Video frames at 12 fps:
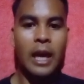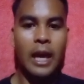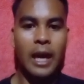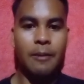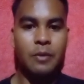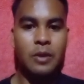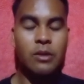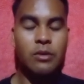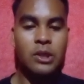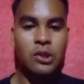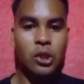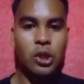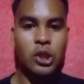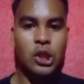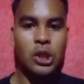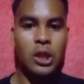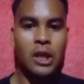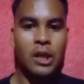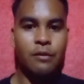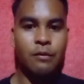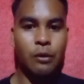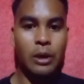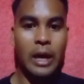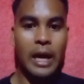and the search
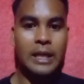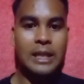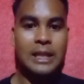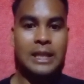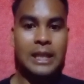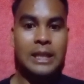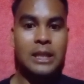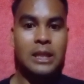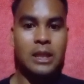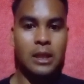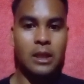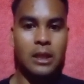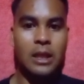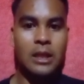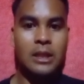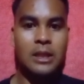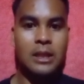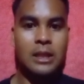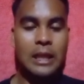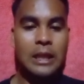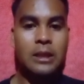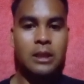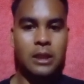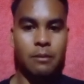for a
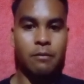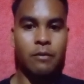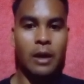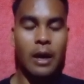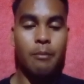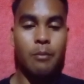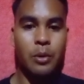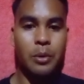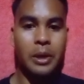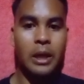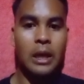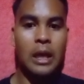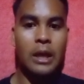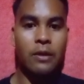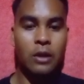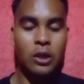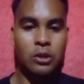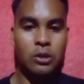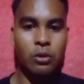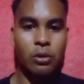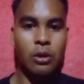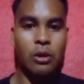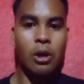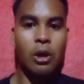distinctive American
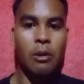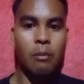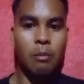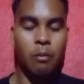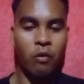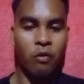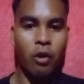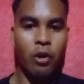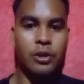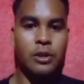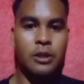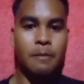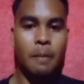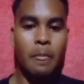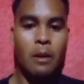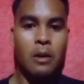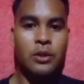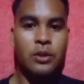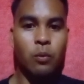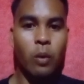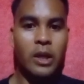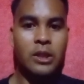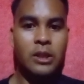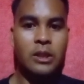literature voice. So
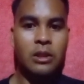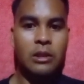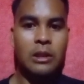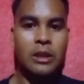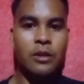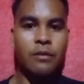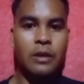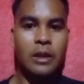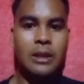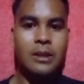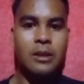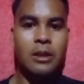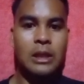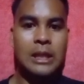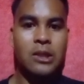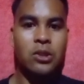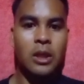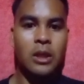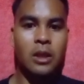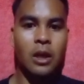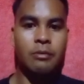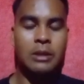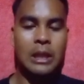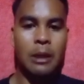Washington Irving's The Legend
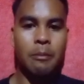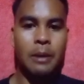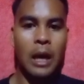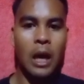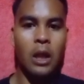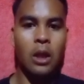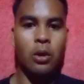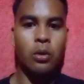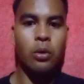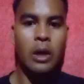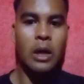of Sleepy Hollow